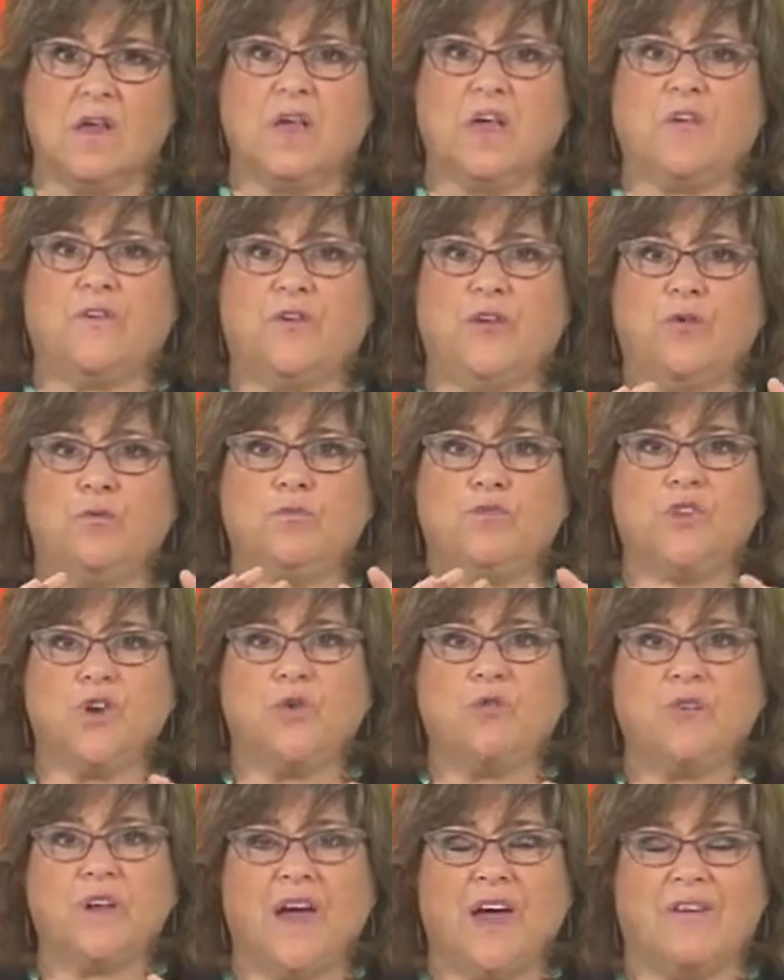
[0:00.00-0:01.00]
If you
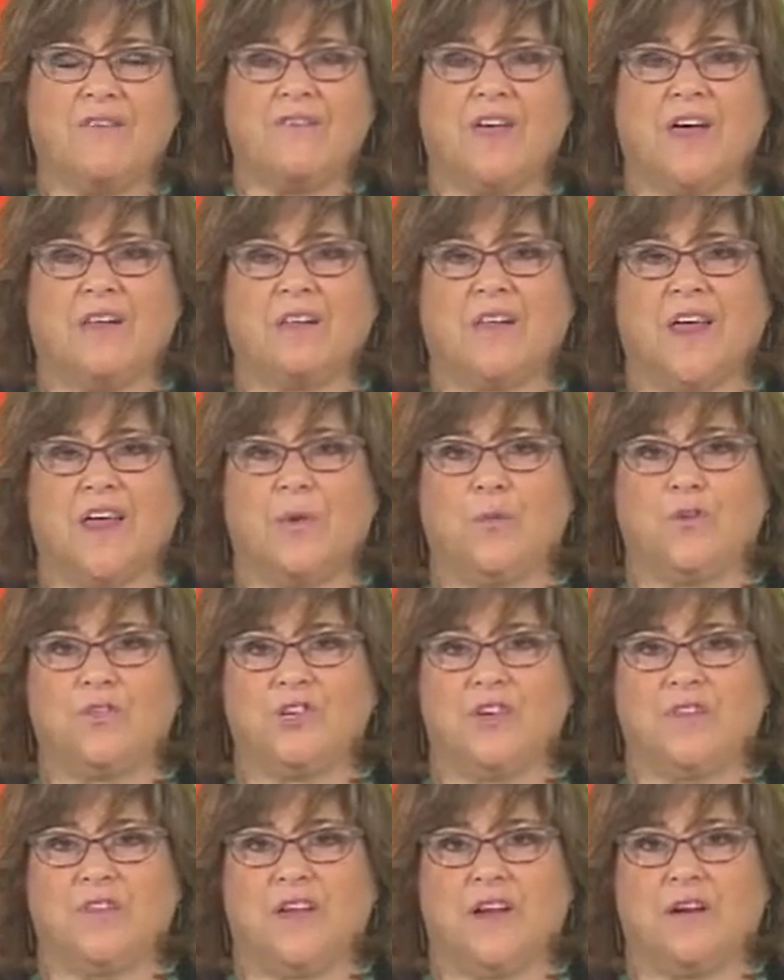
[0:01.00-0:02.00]
don't have that
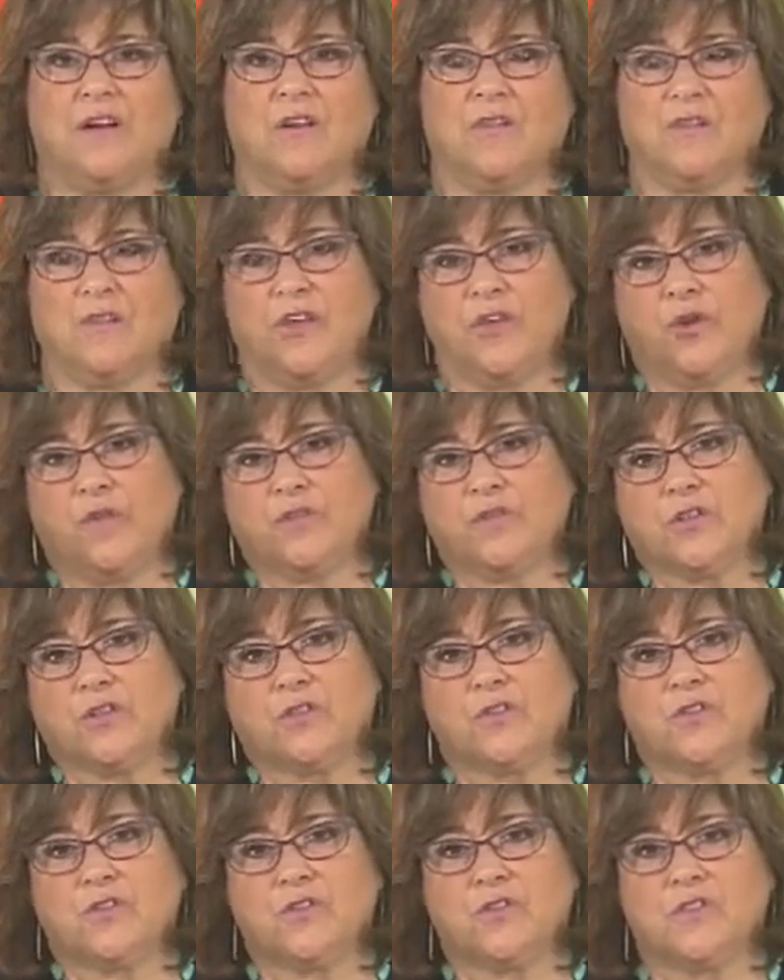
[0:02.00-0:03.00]
language in there, then you have to
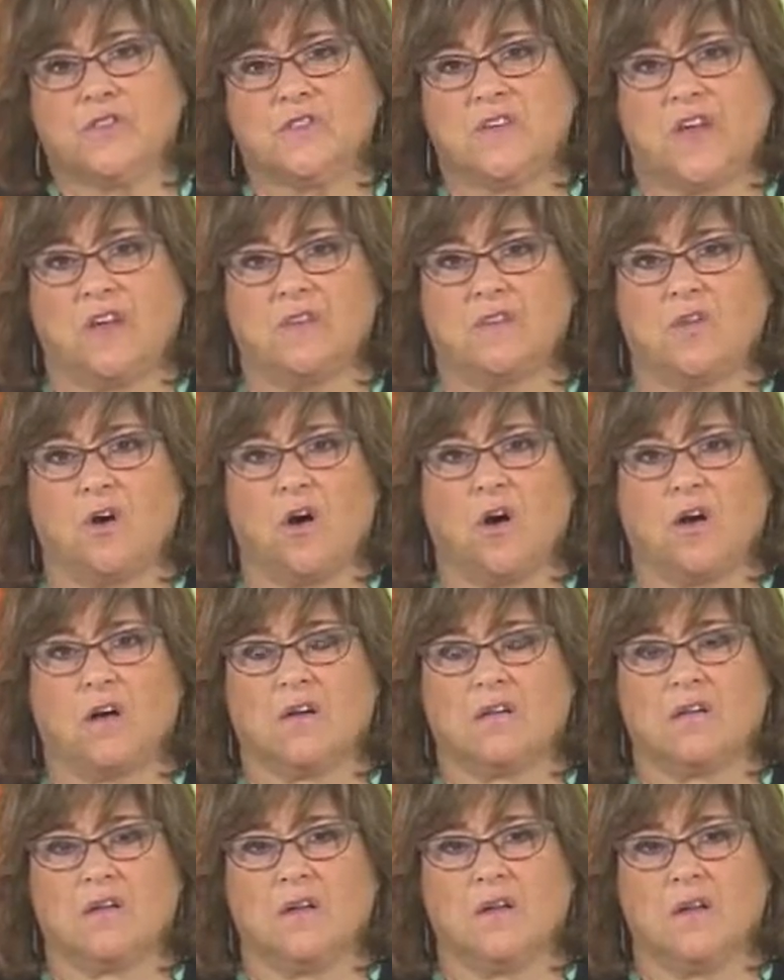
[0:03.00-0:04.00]
look to state law.